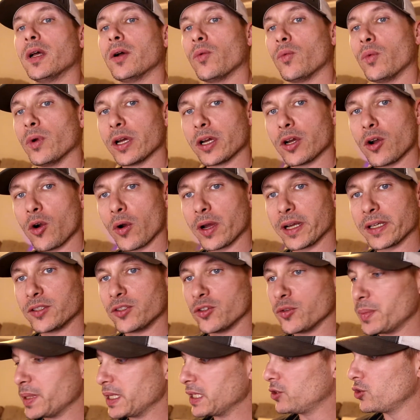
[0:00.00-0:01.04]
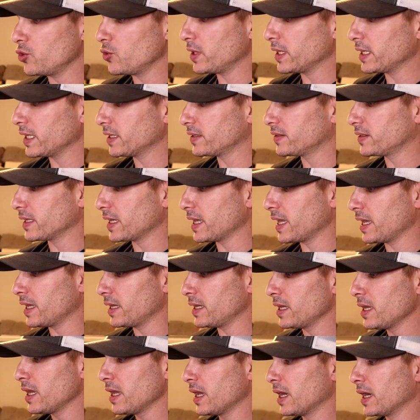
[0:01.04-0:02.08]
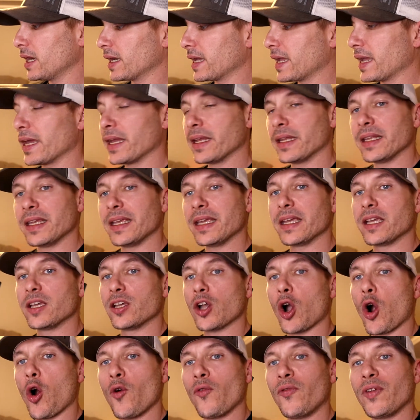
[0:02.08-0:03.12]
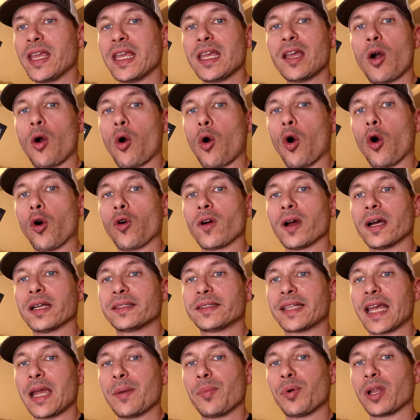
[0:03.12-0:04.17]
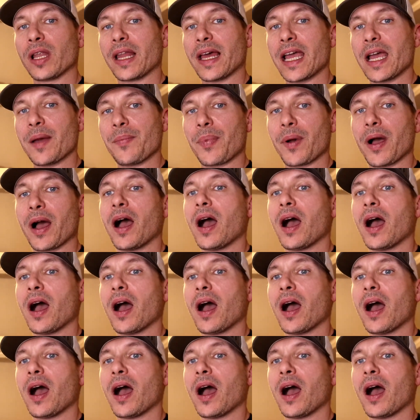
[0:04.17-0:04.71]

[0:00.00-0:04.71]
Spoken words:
we're going to be doing this again. Again, the Govee Aura table lamp.